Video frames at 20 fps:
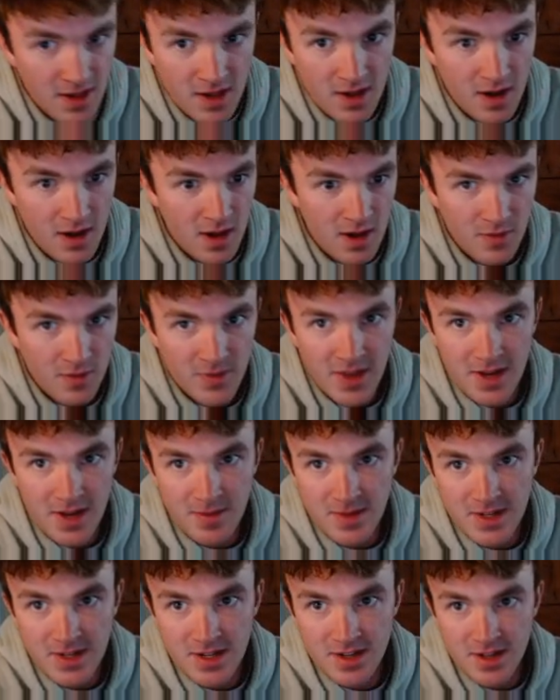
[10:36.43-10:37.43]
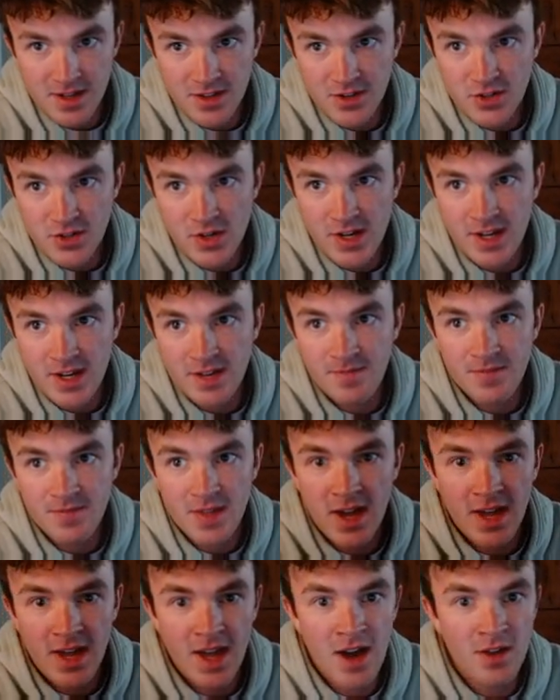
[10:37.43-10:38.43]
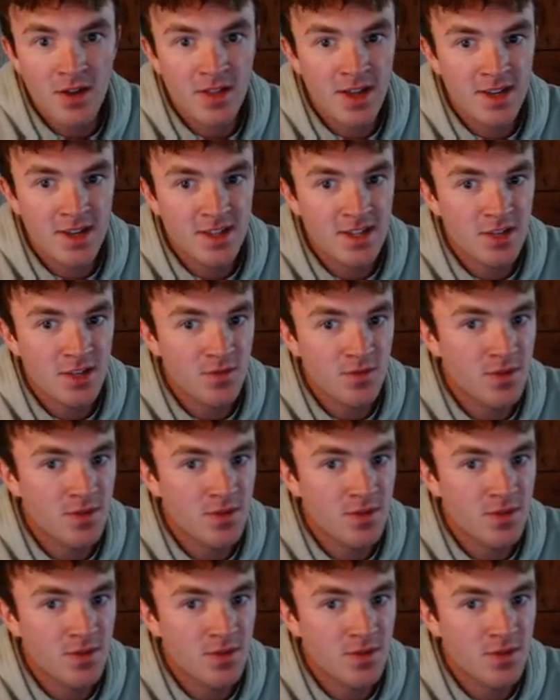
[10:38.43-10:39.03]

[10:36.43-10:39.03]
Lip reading: we end up getting another trade. I outlined this one